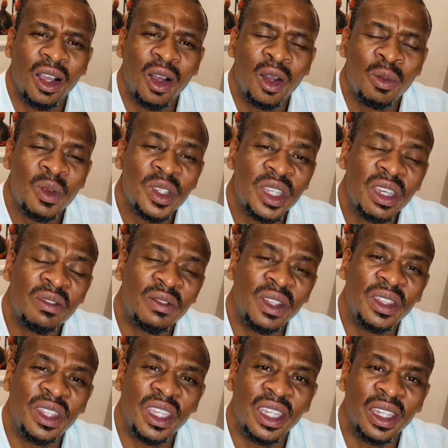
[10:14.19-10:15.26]
almost
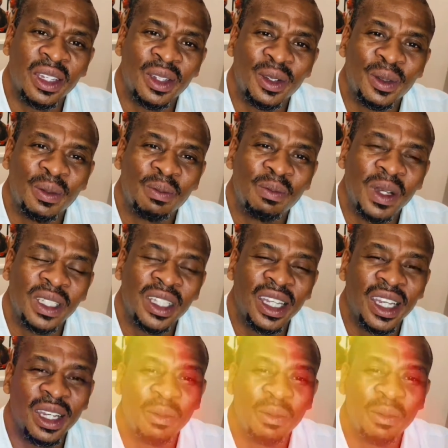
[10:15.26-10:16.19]
everything, but a little